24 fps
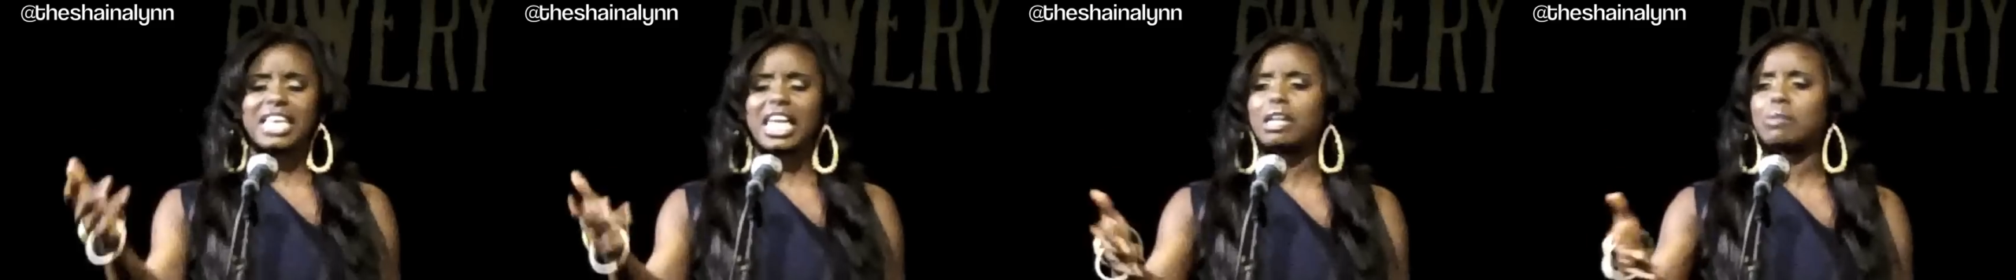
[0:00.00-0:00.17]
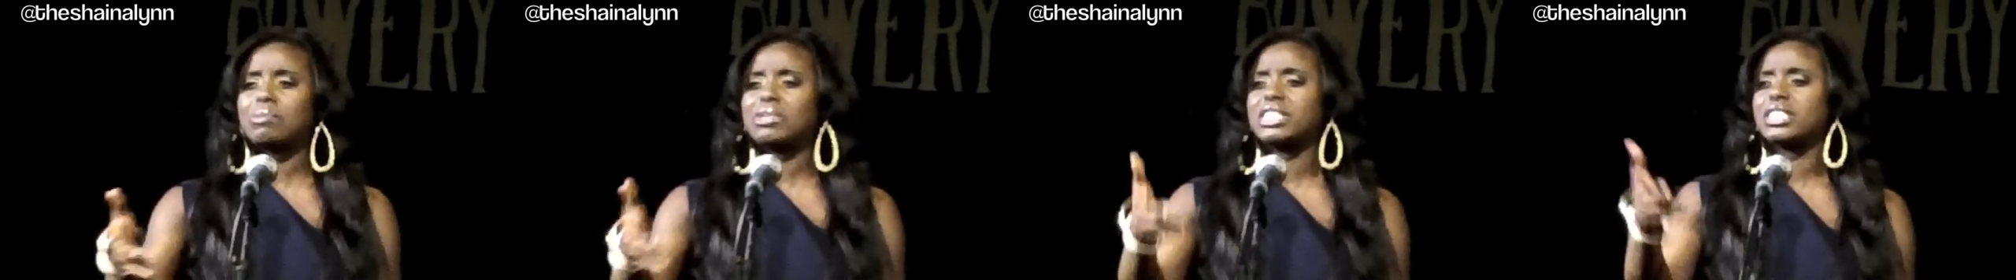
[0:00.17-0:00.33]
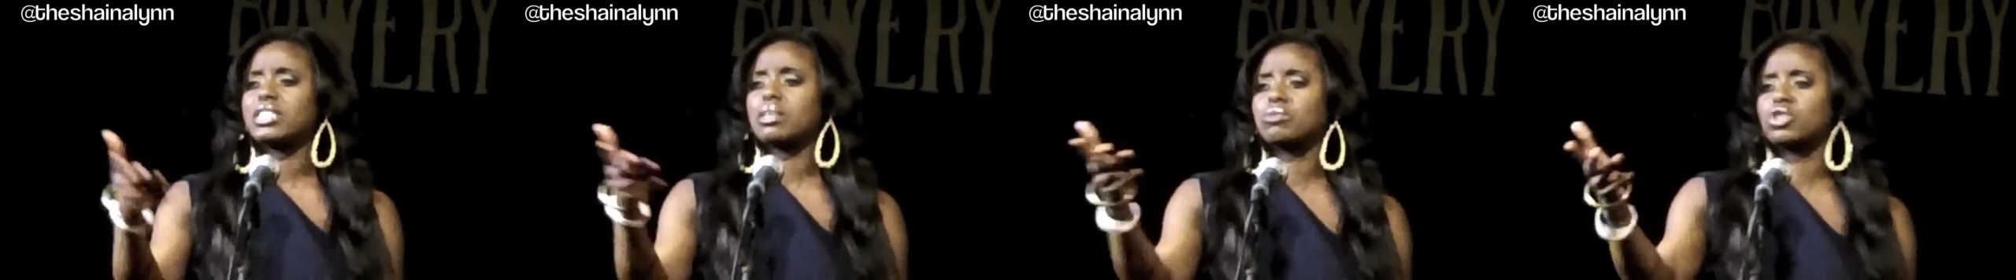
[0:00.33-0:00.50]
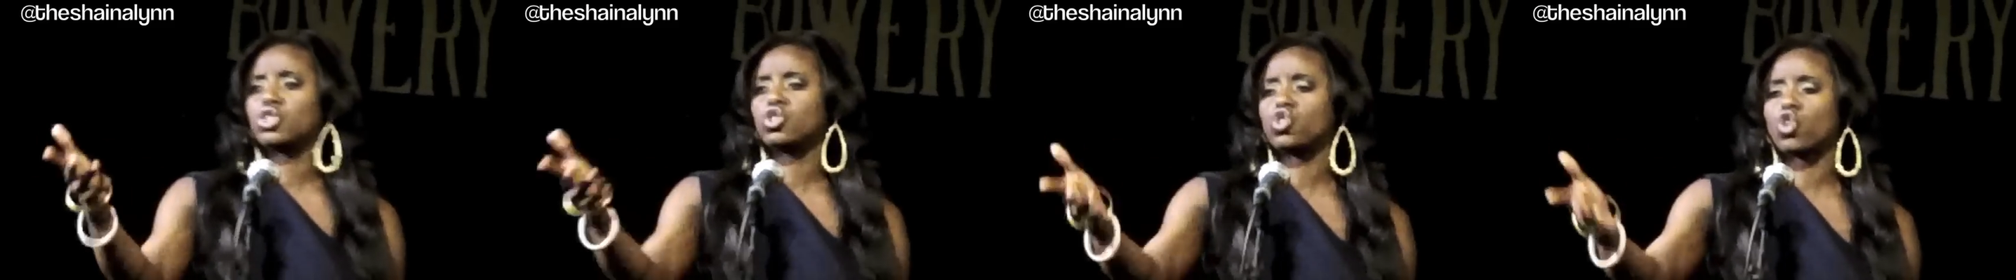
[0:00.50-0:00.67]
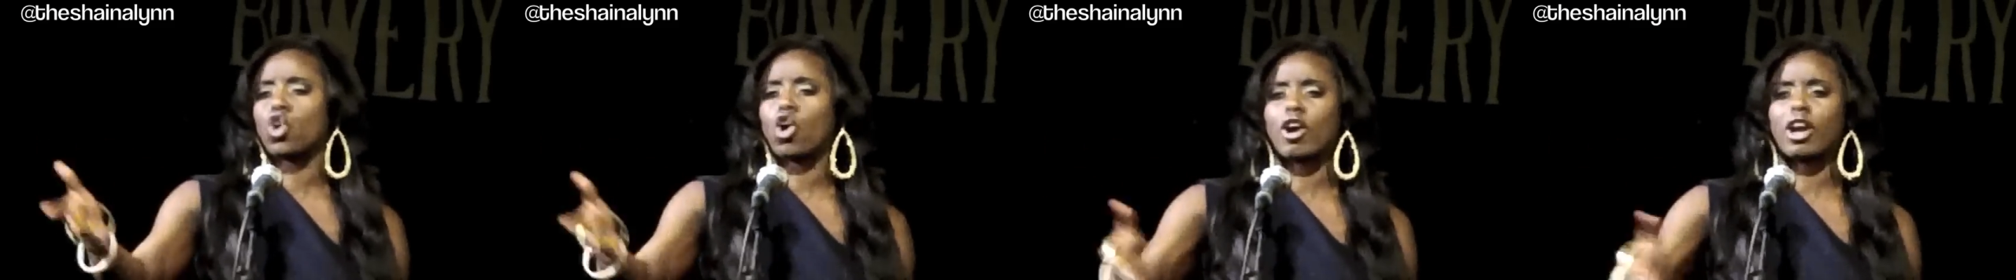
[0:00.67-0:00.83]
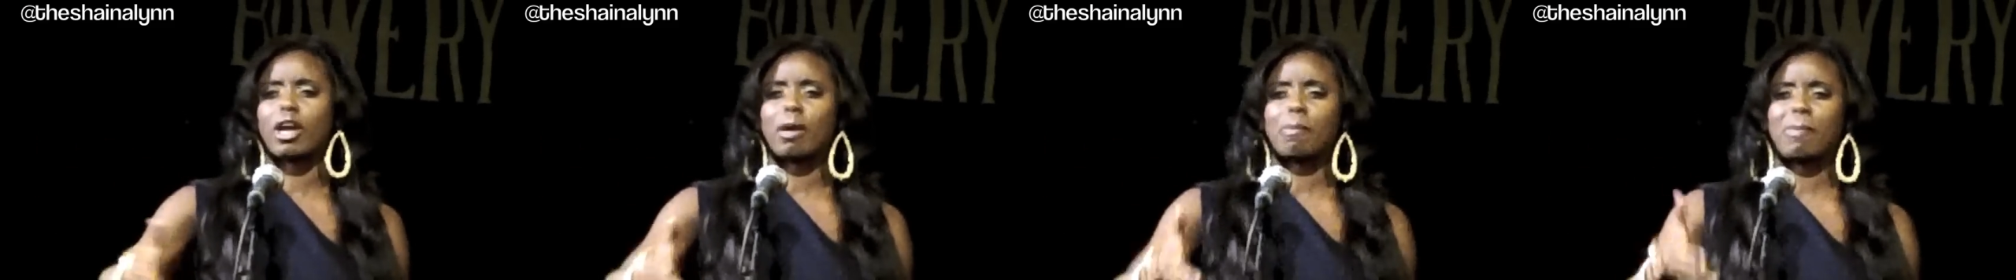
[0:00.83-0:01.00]
telling me some
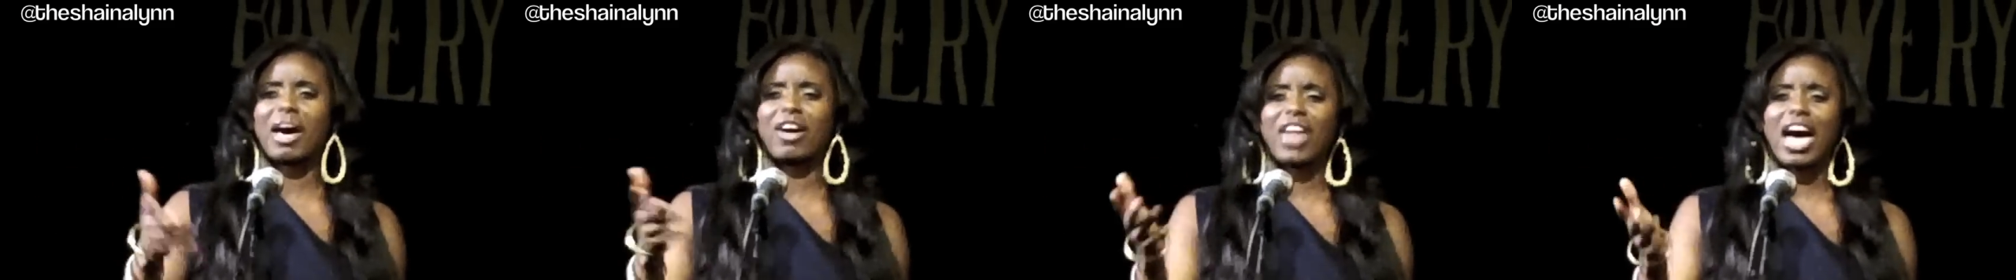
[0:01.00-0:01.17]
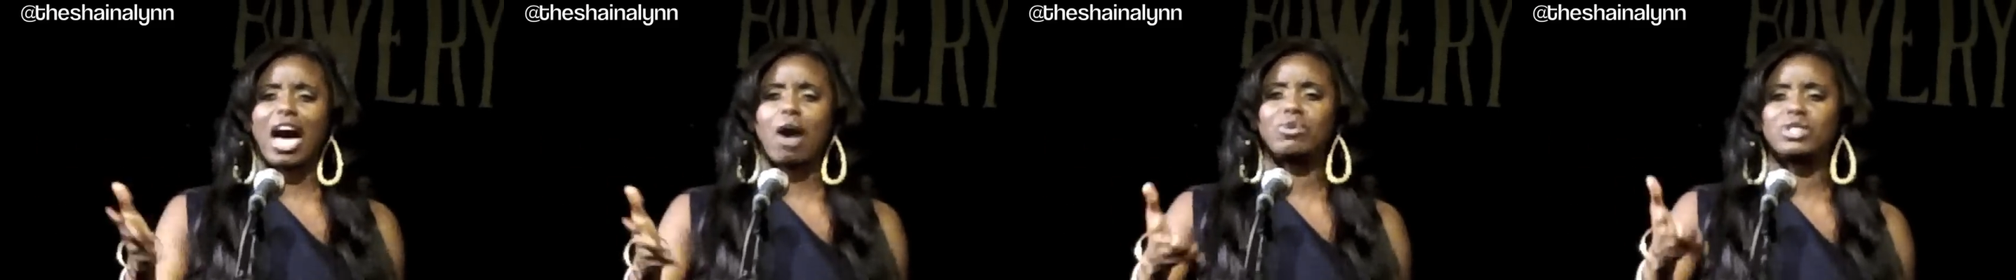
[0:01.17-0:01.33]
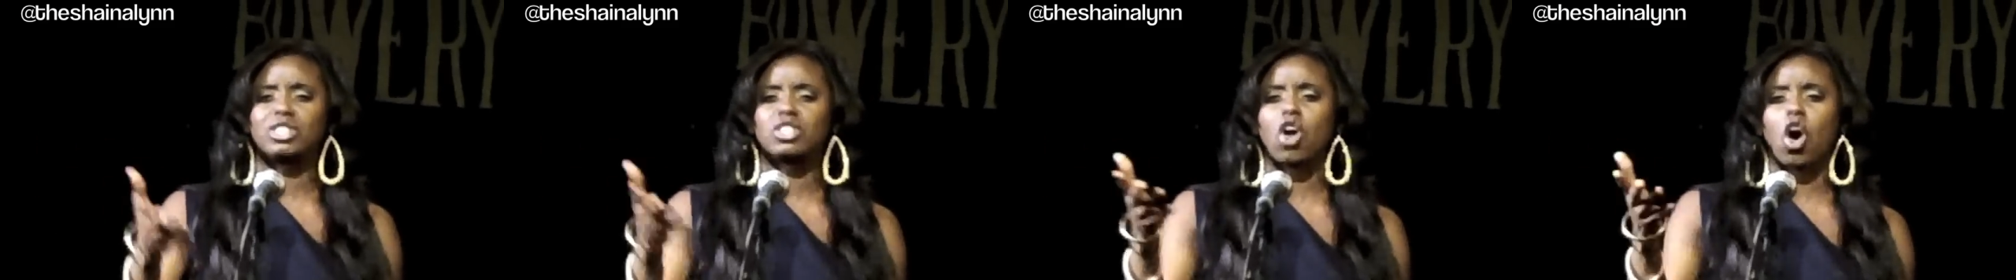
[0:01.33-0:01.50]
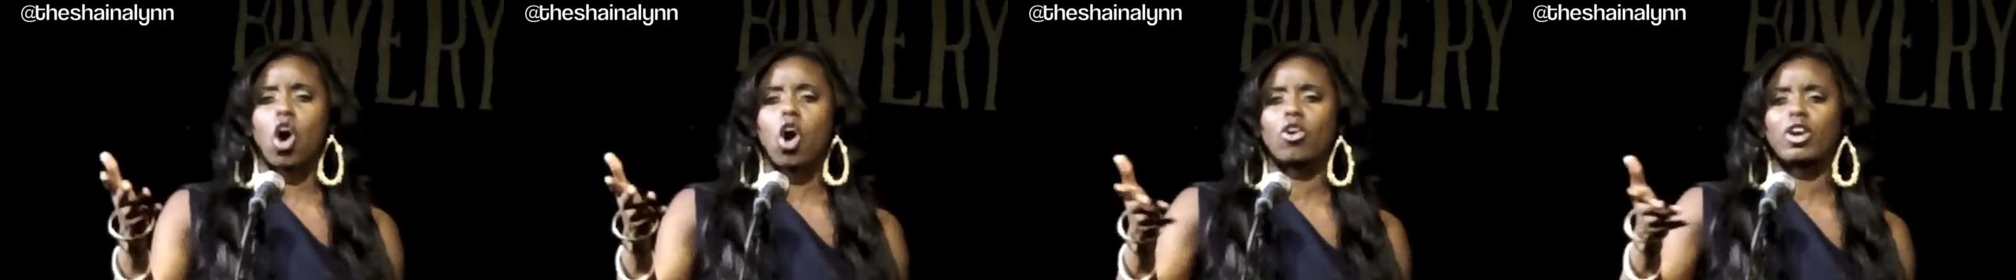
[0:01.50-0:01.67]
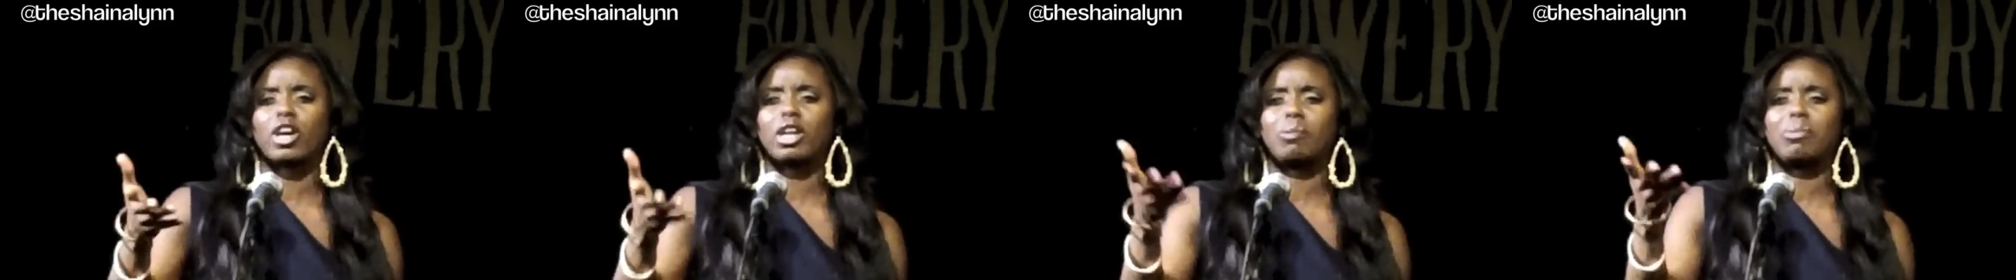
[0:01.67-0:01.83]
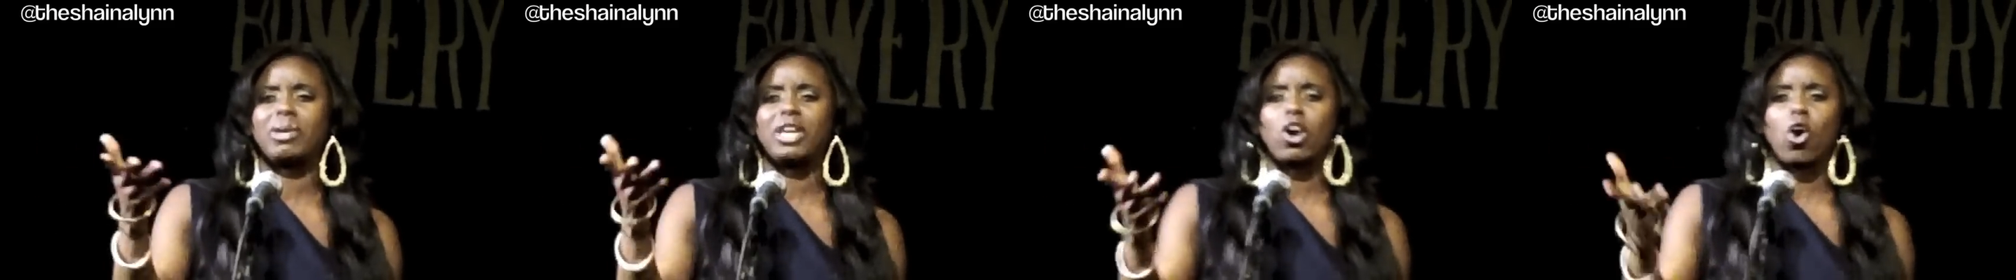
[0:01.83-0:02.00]
story about how it's all
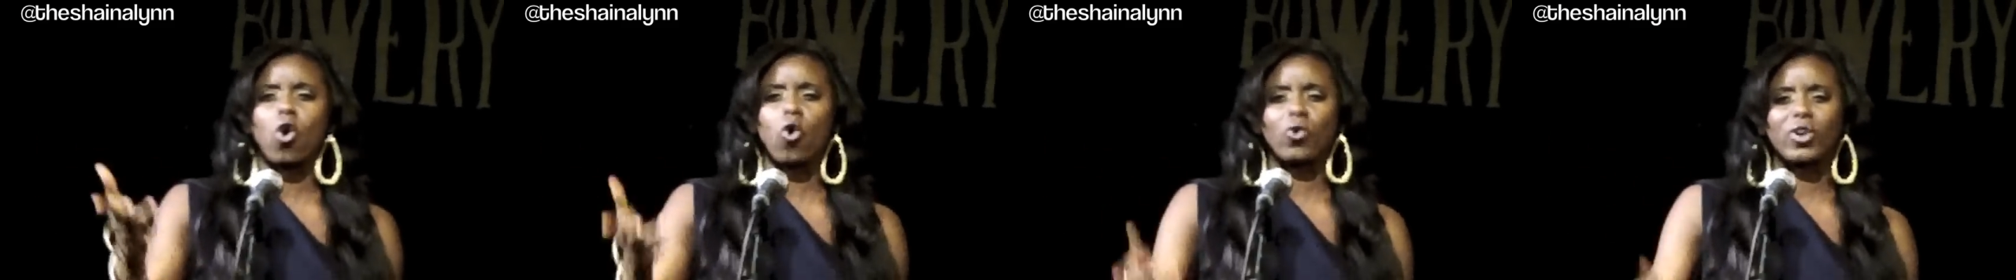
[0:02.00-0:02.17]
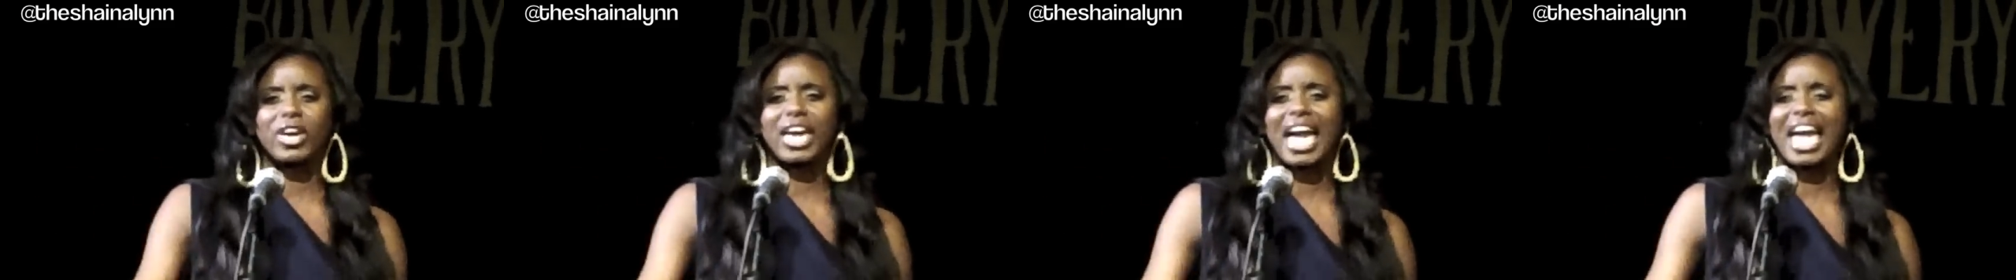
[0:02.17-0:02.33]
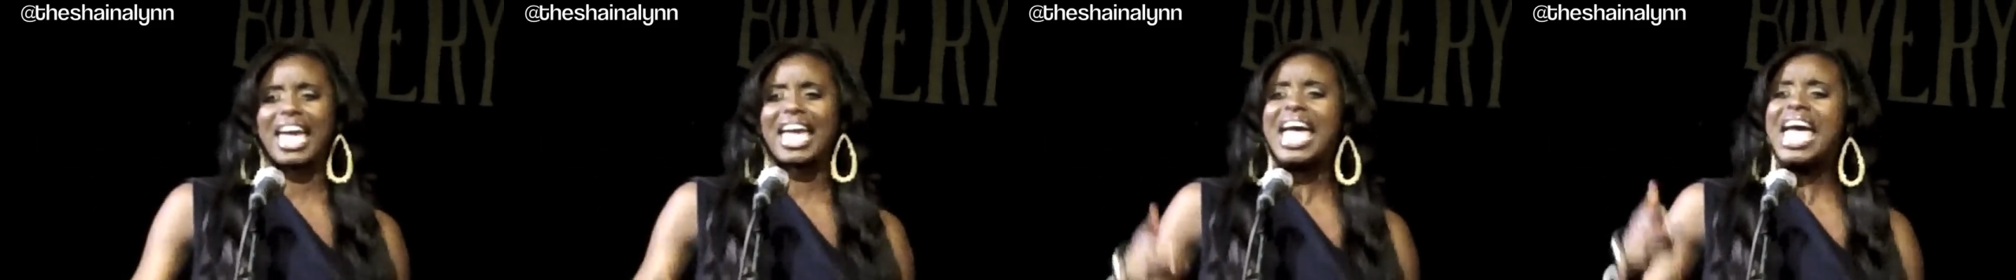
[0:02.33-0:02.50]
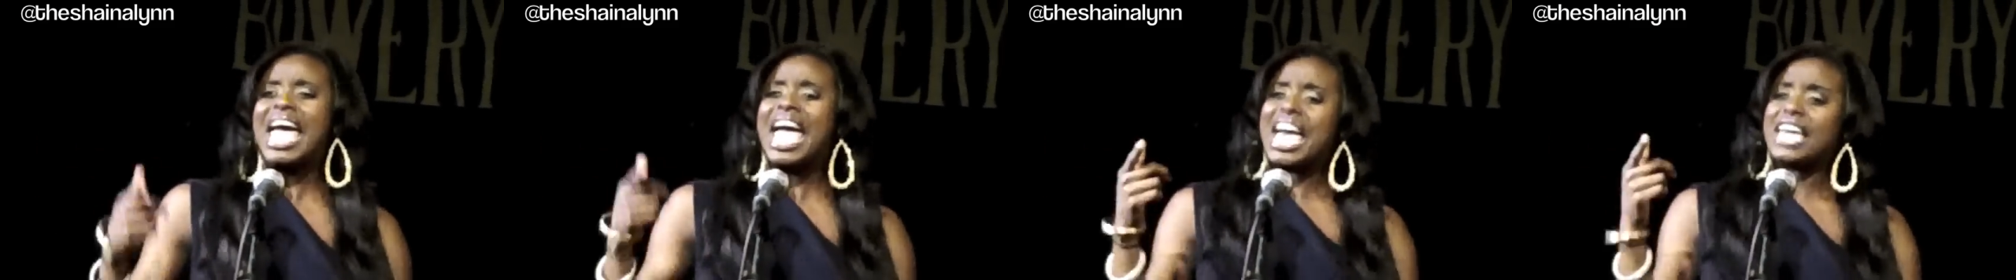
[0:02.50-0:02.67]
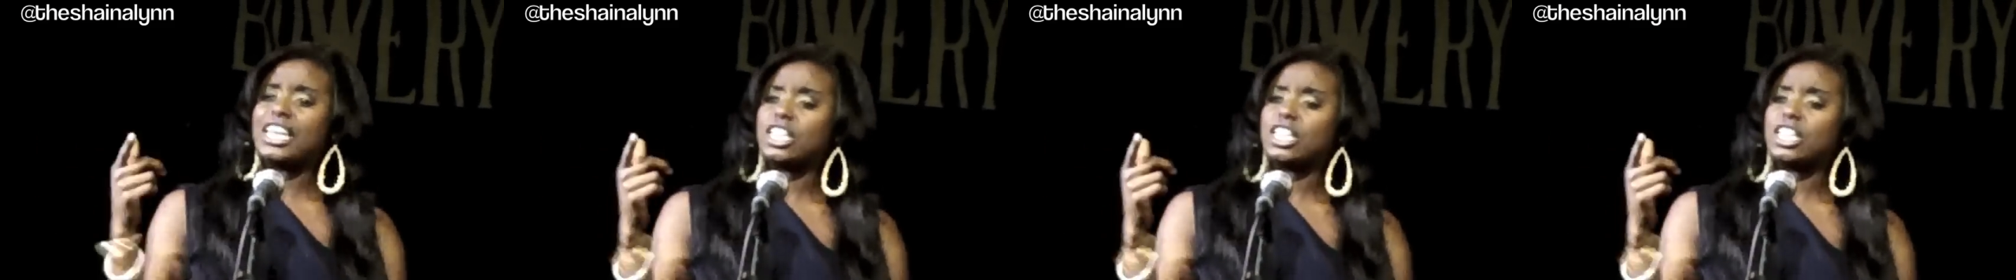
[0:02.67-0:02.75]
gonna be okay.